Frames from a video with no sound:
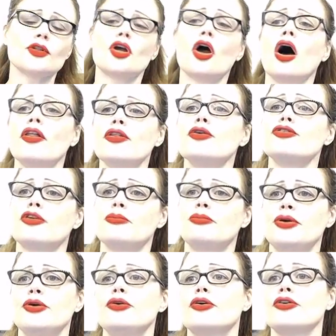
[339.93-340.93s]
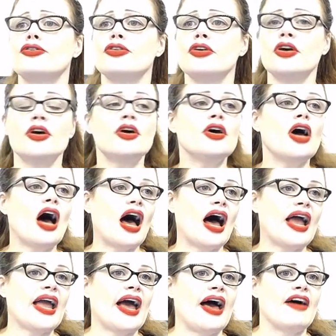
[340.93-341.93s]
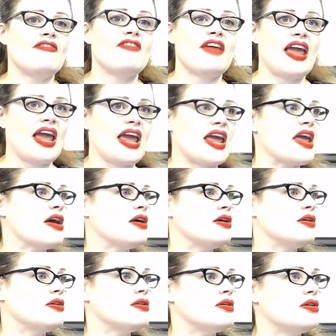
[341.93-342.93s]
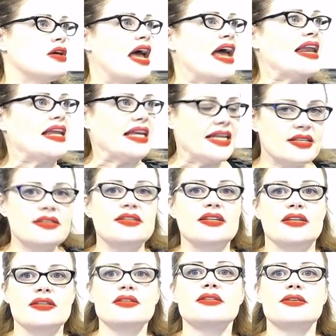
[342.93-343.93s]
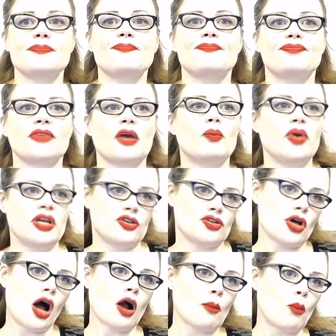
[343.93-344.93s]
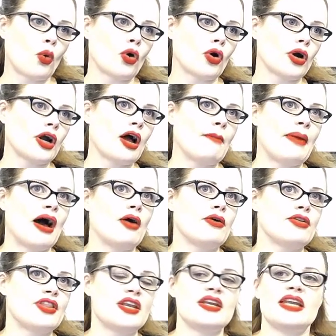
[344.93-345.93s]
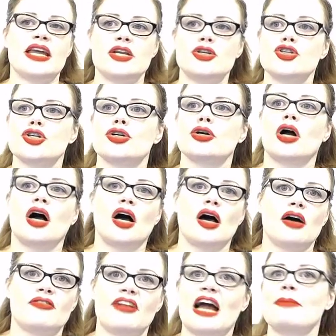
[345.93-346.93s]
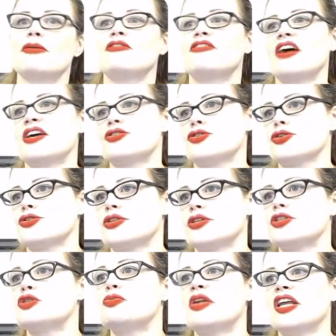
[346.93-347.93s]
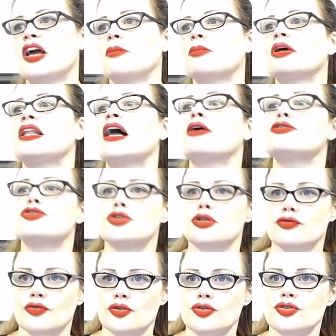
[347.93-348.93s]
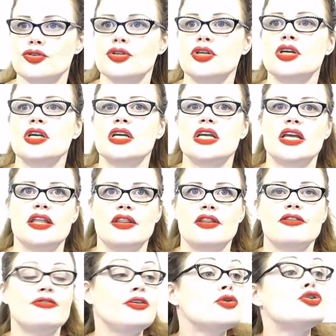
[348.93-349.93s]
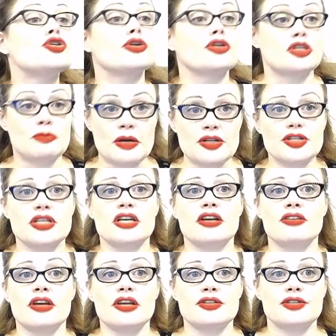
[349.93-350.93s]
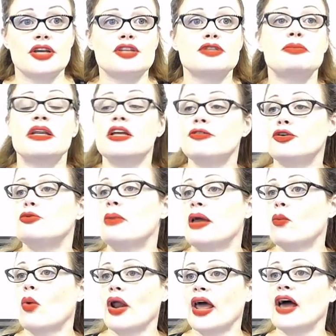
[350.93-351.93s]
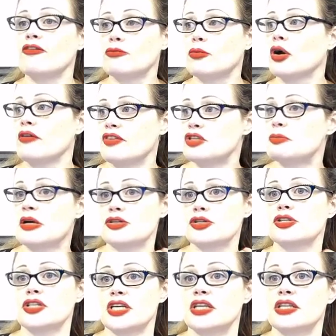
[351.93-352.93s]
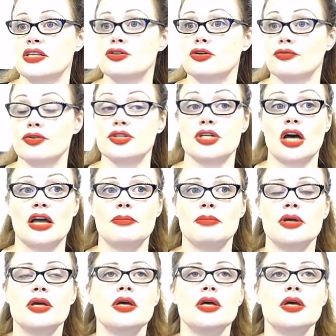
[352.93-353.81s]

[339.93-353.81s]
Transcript: On those computers, I have a an instance, and we can talk more about the nature of hypervisors and spinning up cloud servers in the future, especially as, as many of you may want to have more of a specialty in this over time.